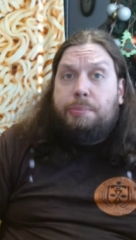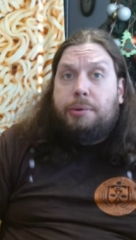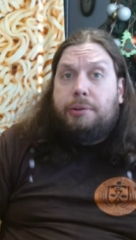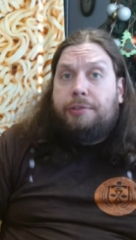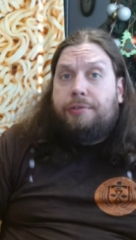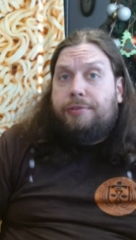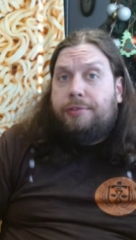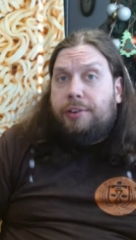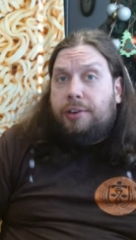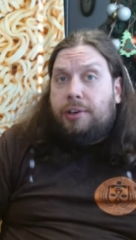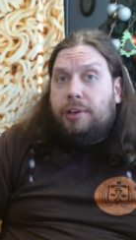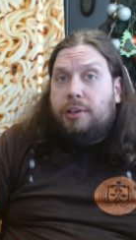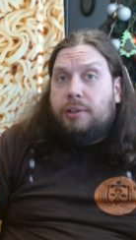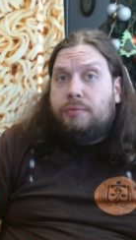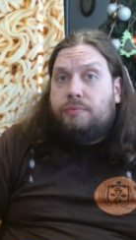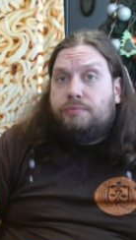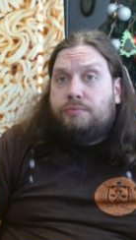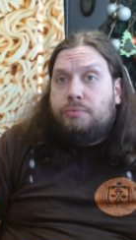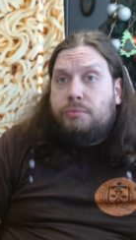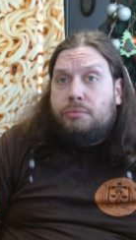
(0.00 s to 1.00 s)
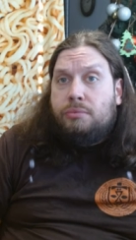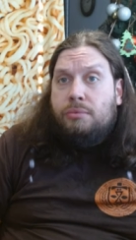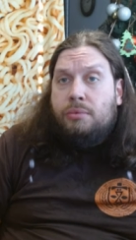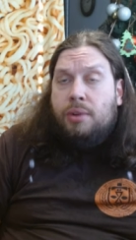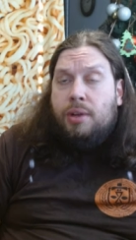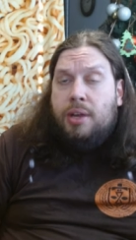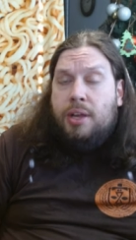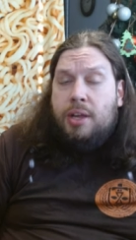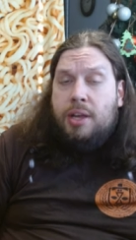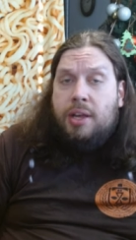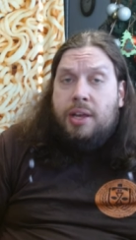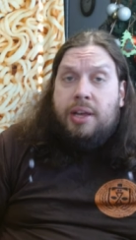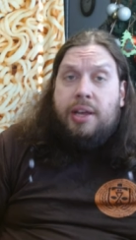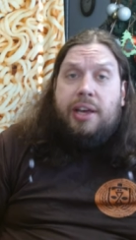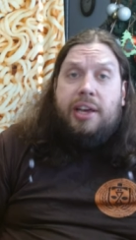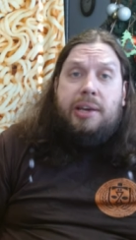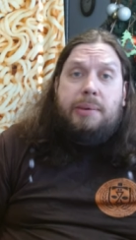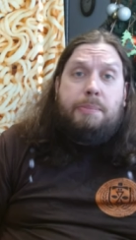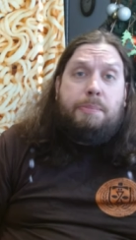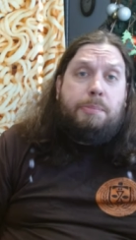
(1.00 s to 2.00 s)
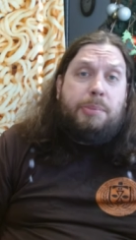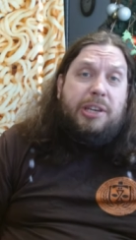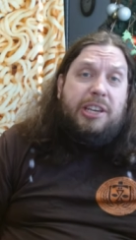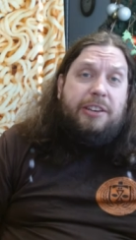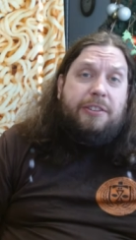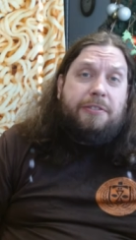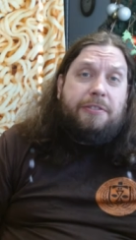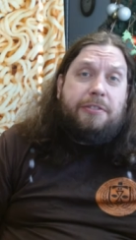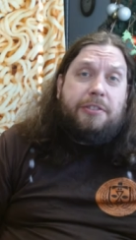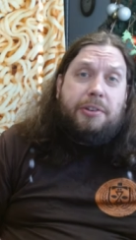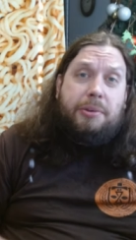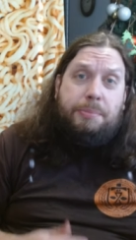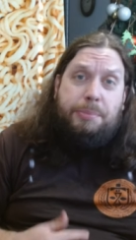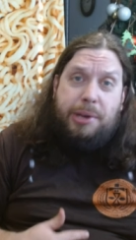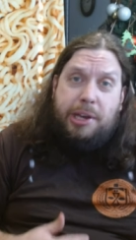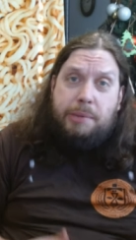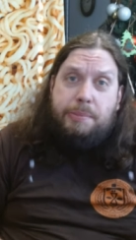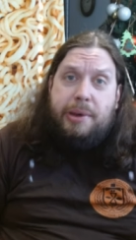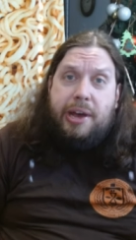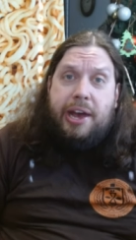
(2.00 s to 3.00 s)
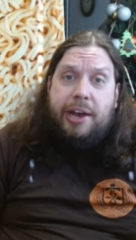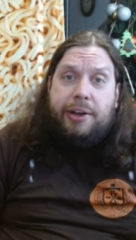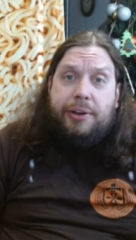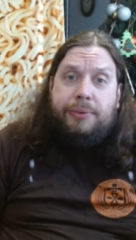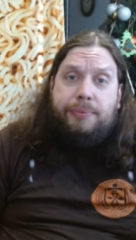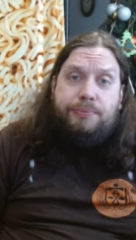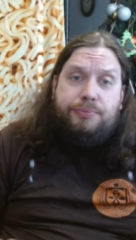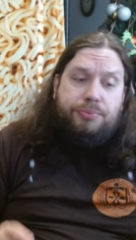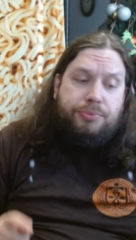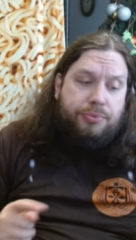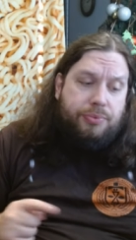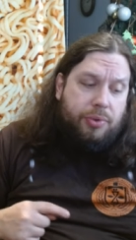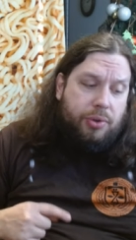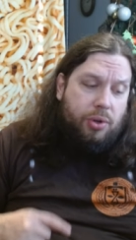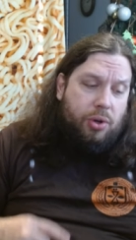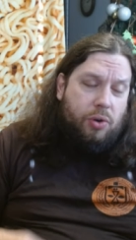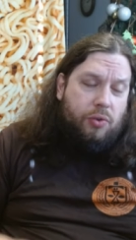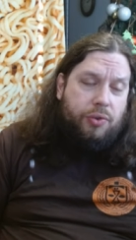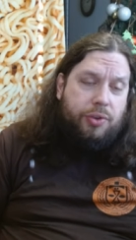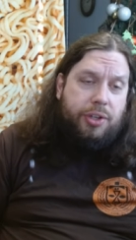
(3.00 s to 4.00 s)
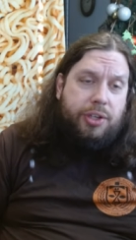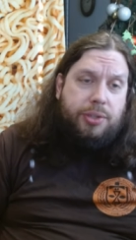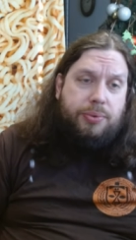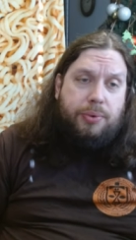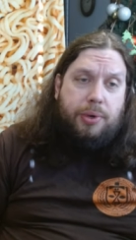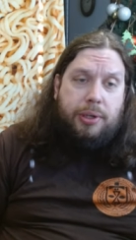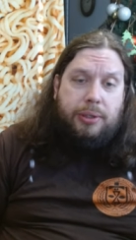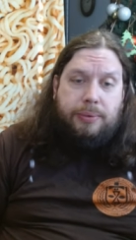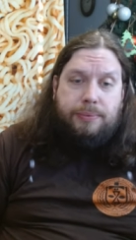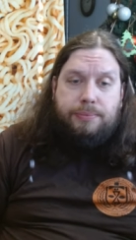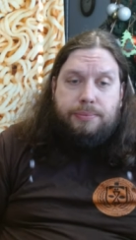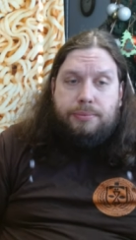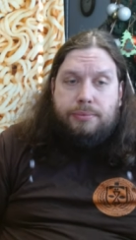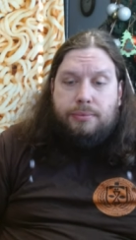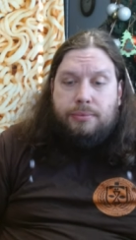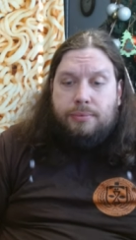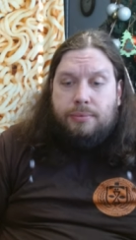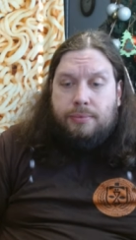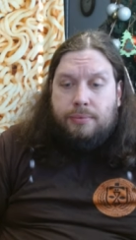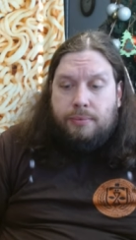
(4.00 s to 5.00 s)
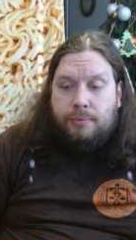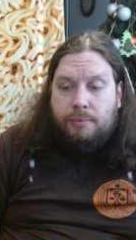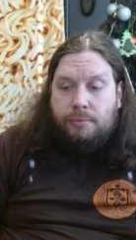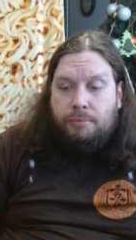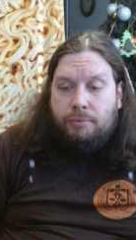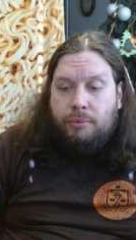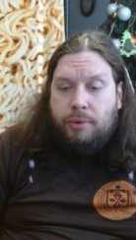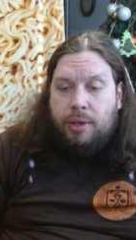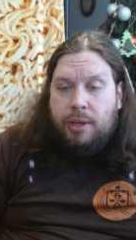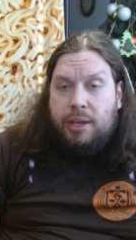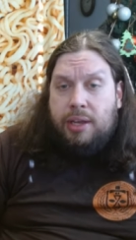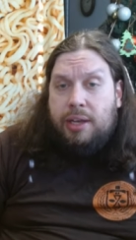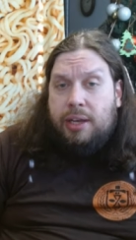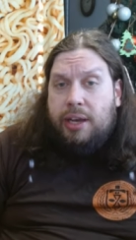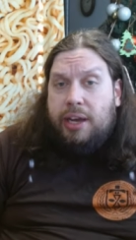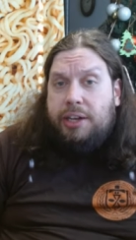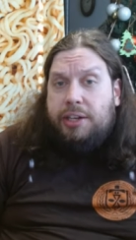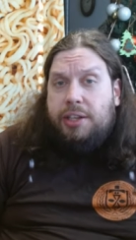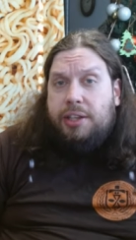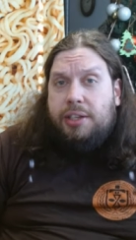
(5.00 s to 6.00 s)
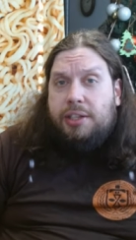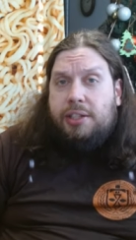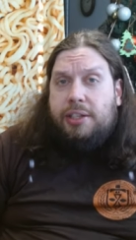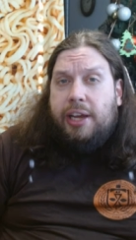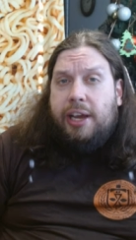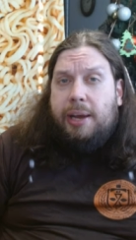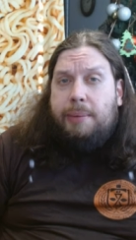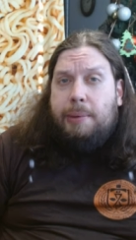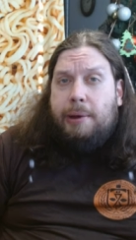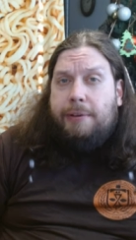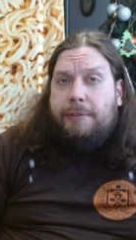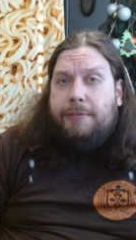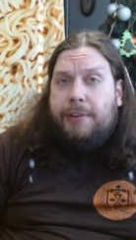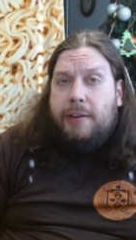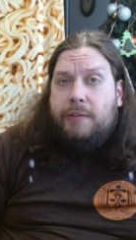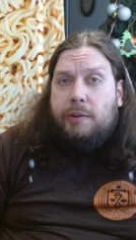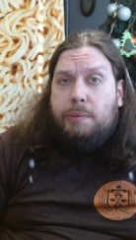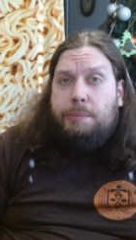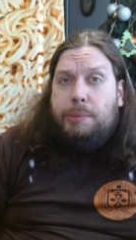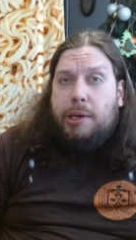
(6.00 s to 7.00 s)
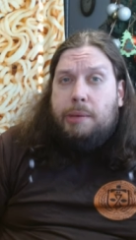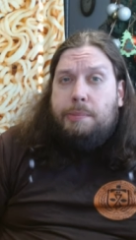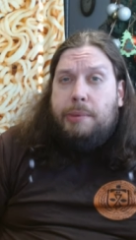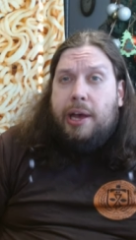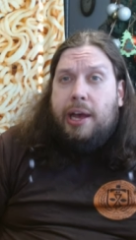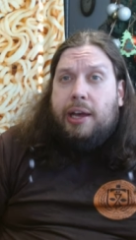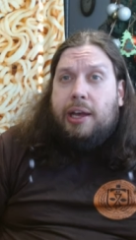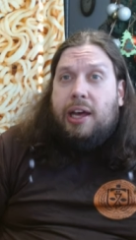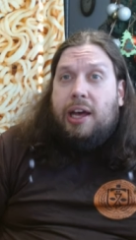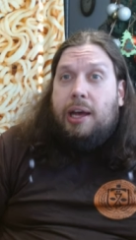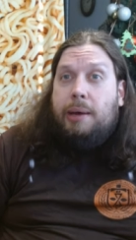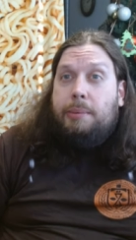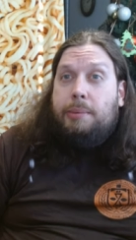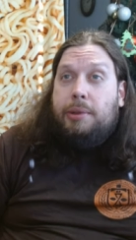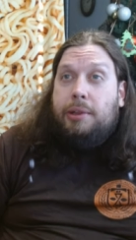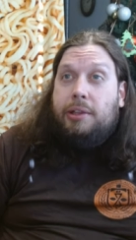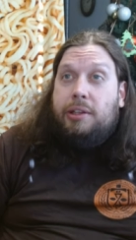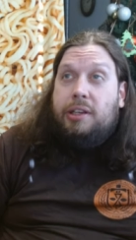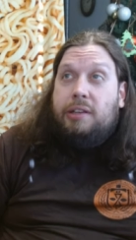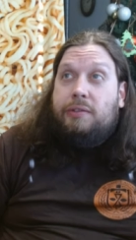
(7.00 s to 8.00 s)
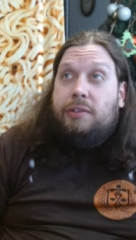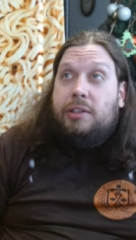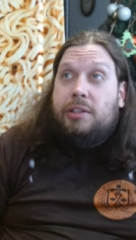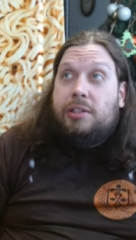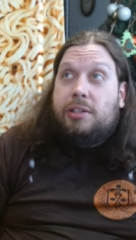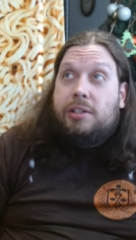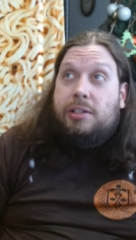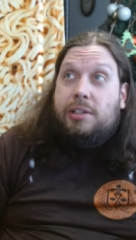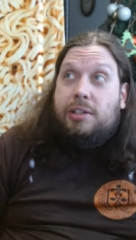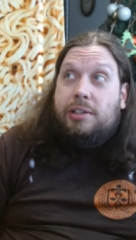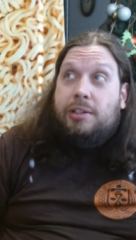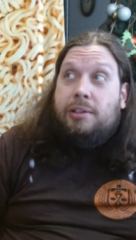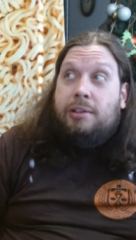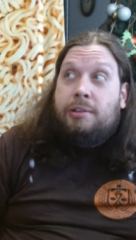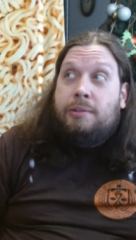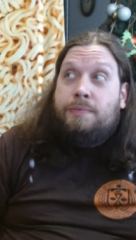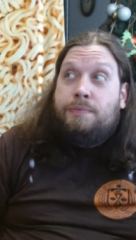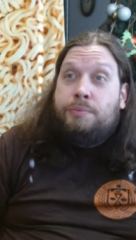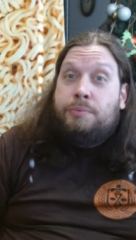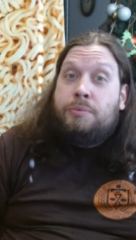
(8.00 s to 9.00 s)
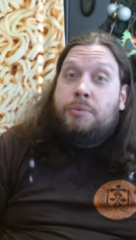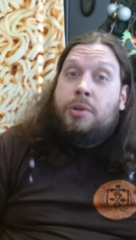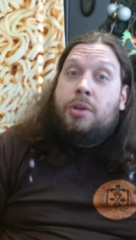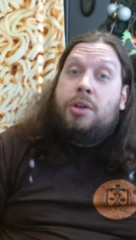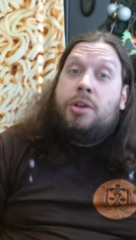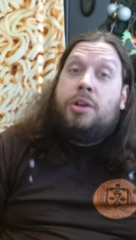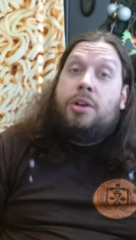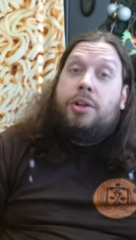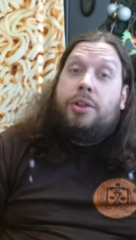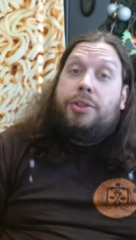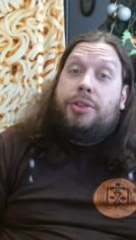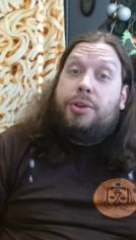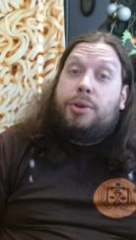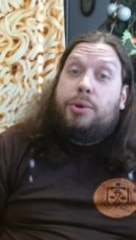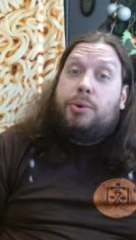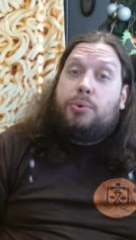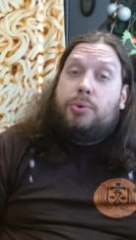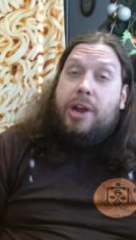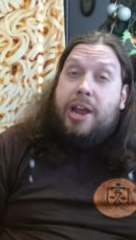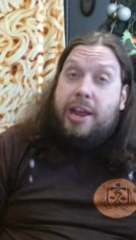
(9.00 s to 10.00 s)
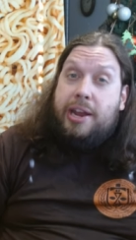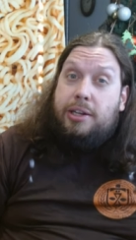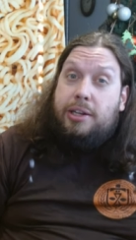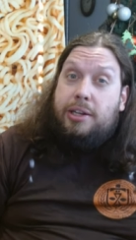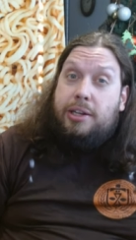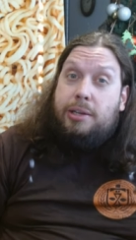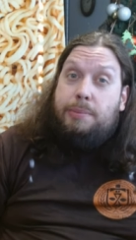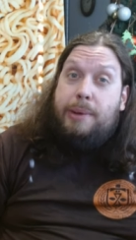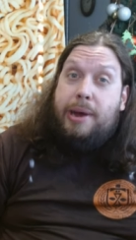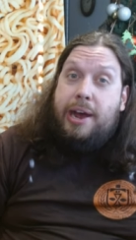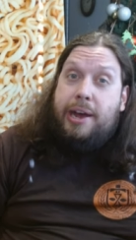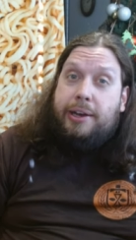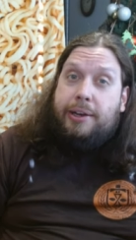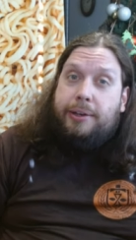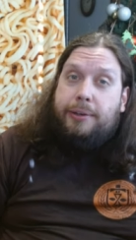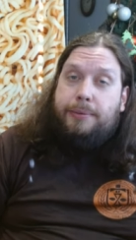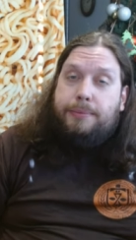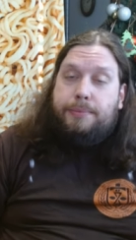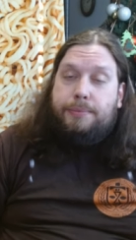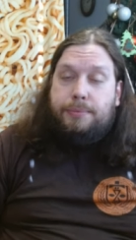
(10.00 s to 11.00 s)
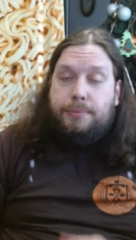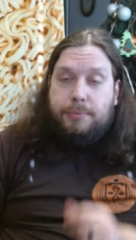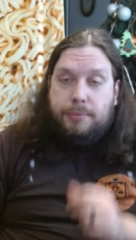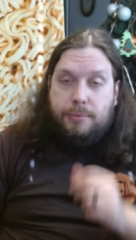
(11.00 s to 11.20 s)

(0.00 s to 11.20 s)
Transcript: definitely prefer a beef Big Mac over this one. And to this day, my favorite Big Mac, I believe, is still the Grand Mac.